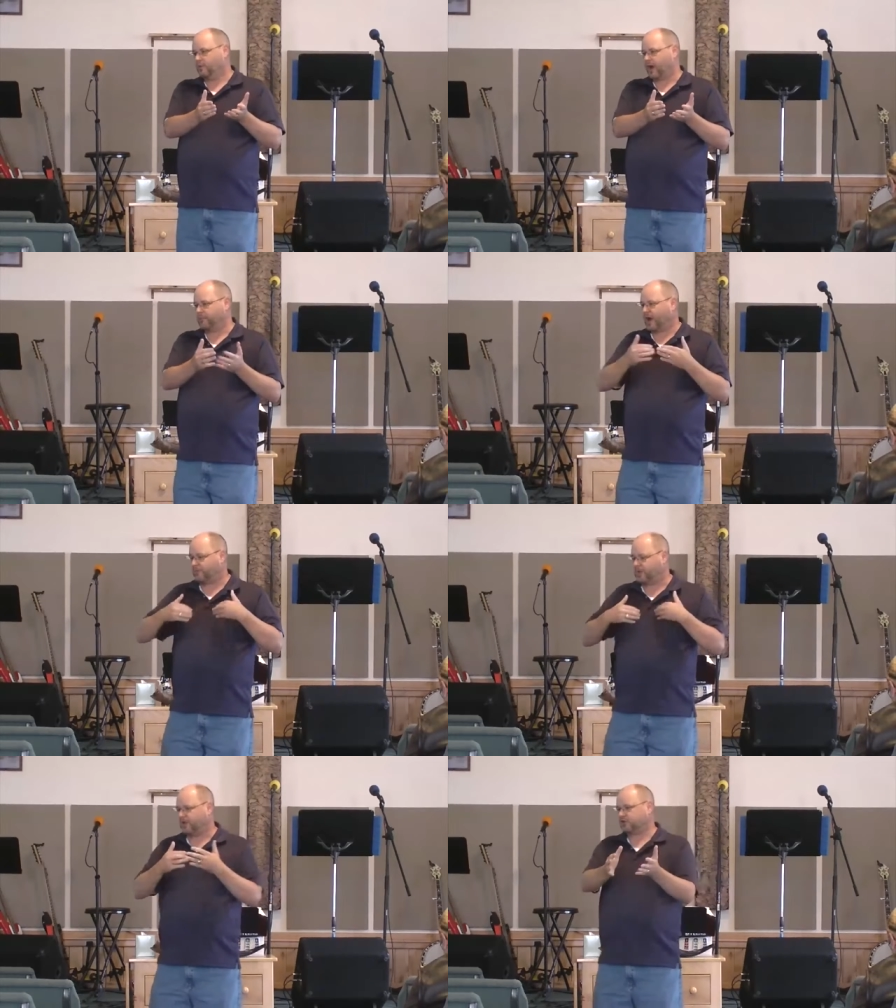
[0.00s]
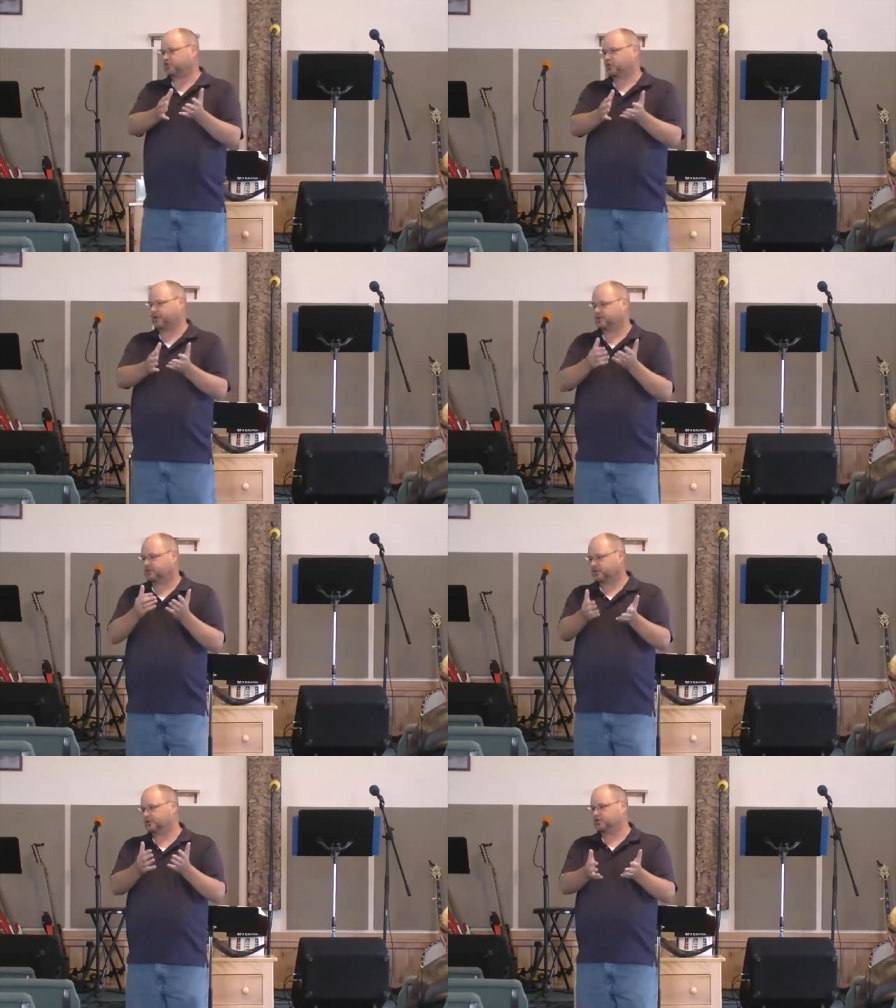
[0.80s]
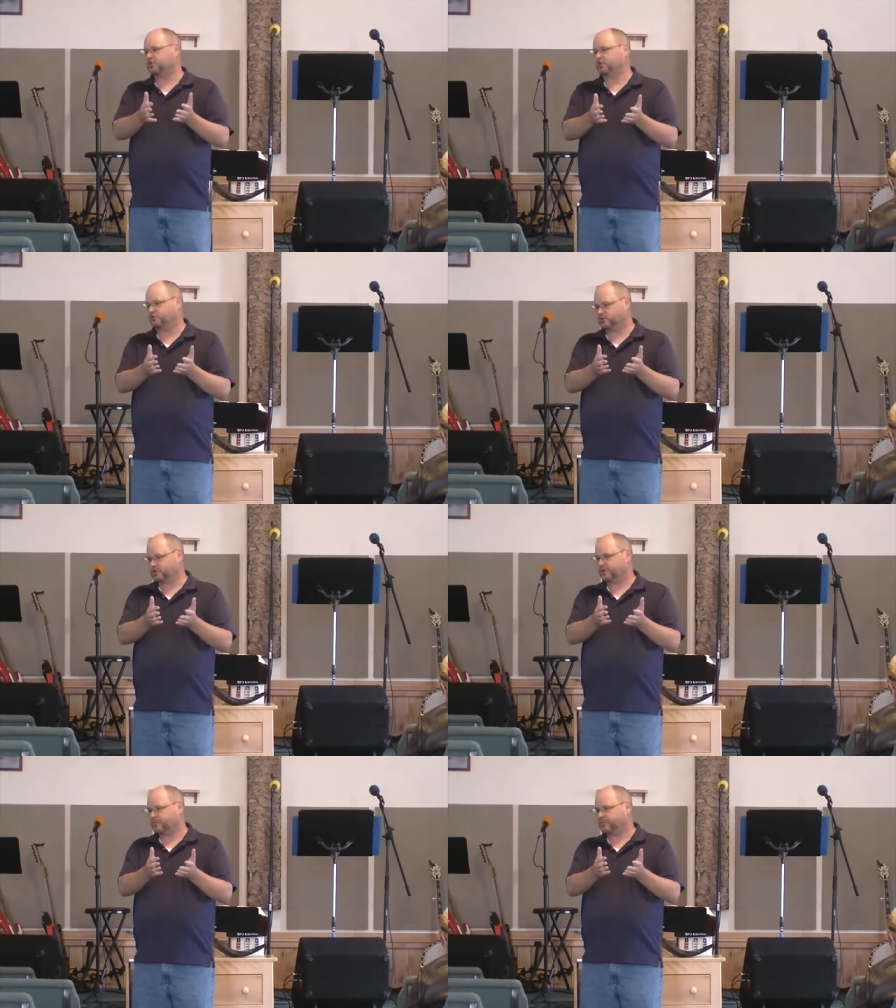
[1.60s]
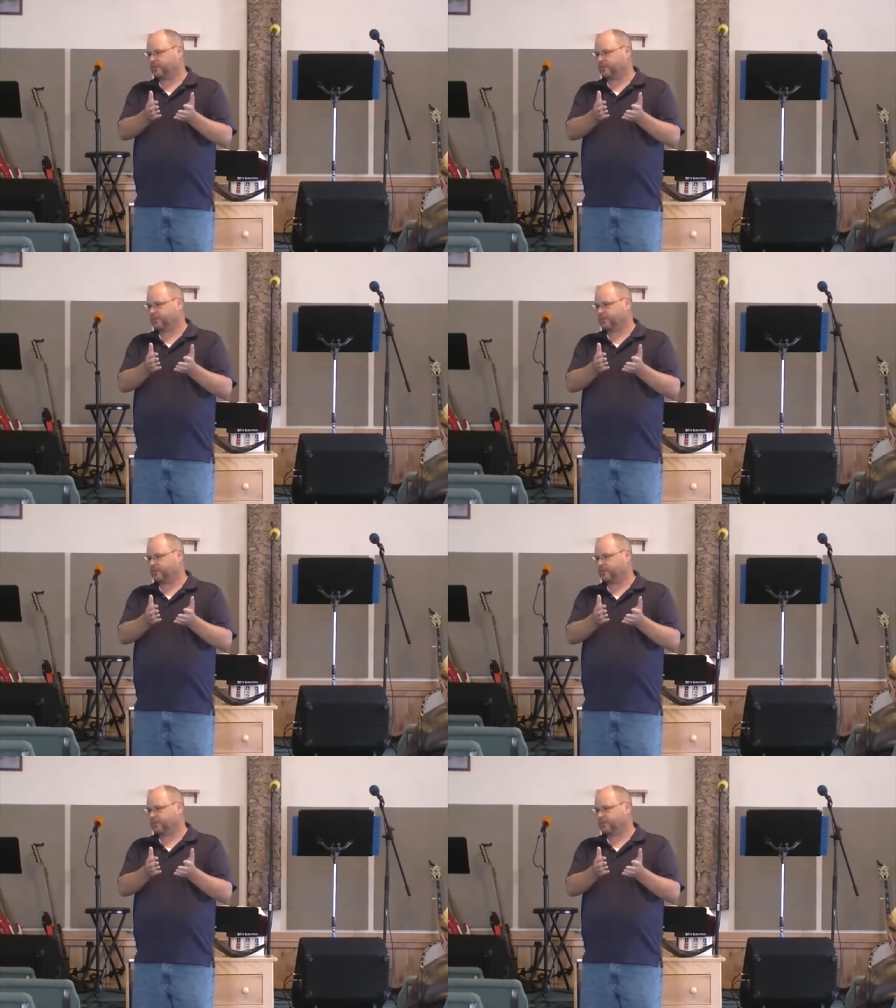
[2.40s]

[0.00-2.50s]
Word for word: My, my ministry is to the Jews.